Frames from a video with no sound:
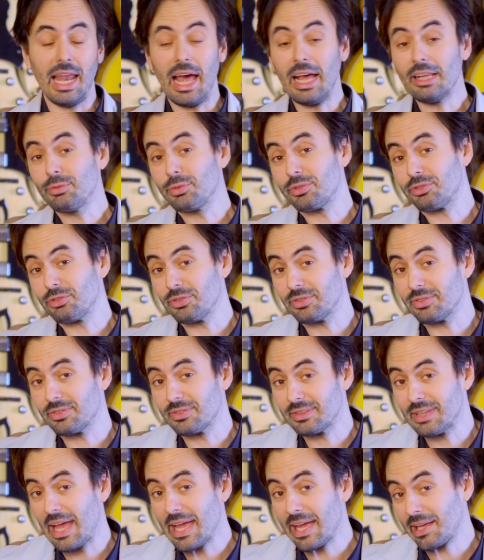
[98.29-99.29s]
I was
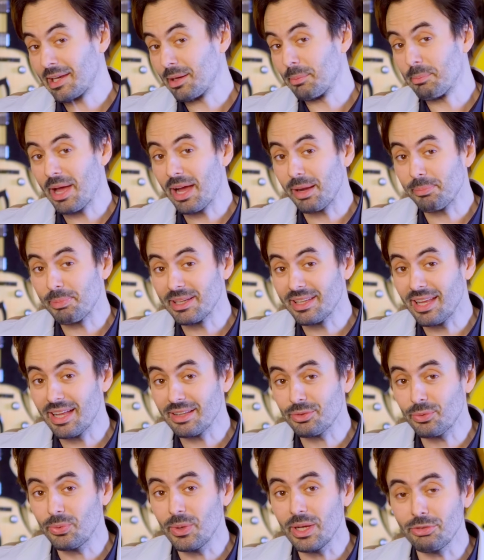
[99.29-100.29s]
just taken aback by
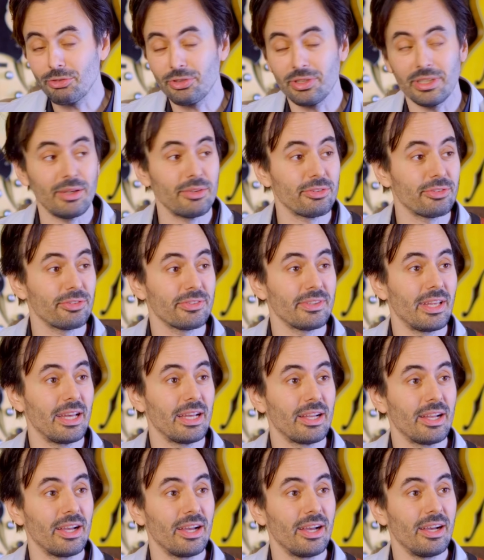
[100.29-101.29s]
that question. I was just
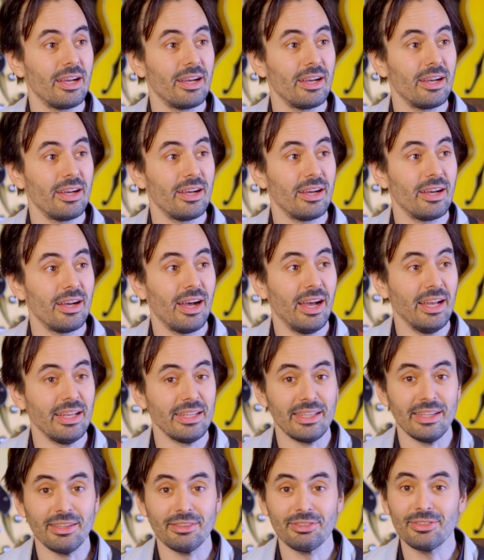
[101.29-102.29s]
like, I
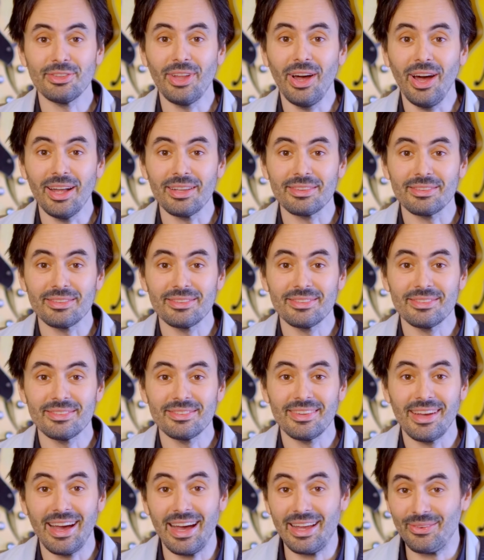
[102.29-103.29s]
guess not.
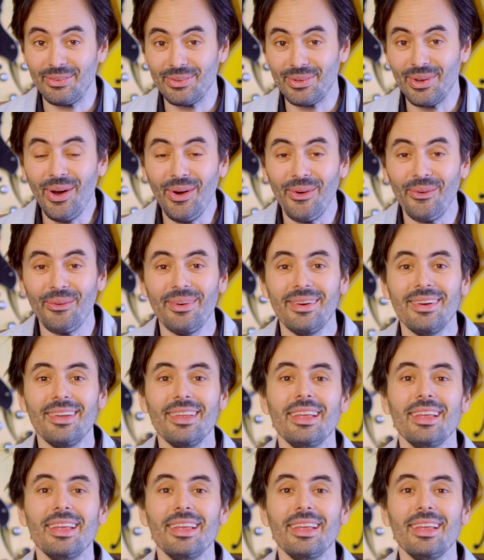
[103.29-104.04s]
I don't know.